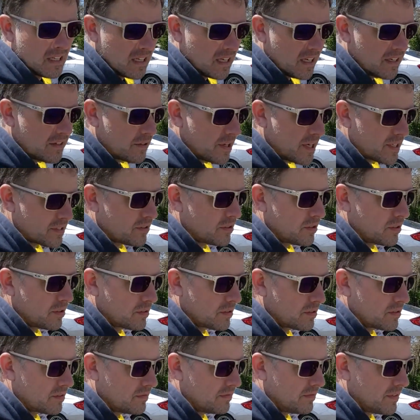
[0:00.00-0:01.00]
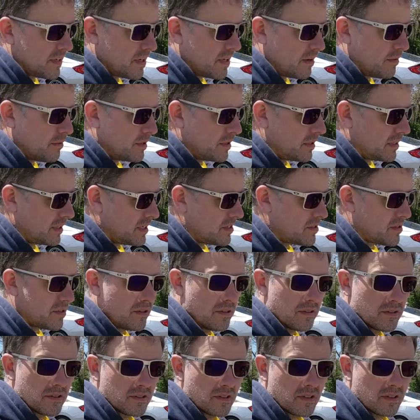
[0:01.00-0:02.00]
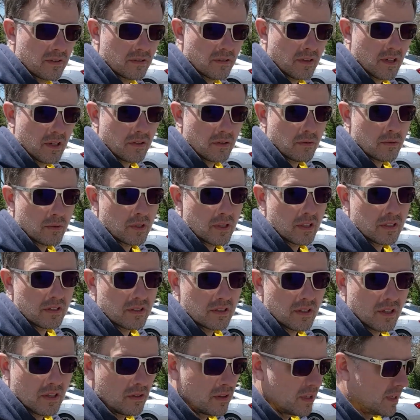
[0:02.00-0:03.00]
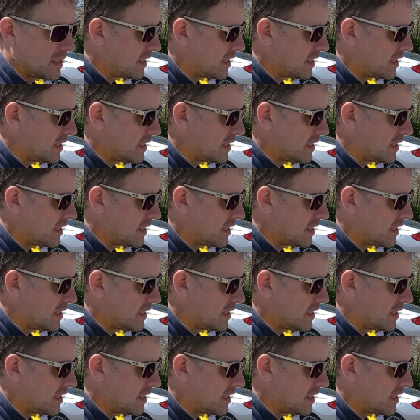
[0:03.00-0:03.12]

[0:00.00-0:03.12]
address those very real issues throughout the world. So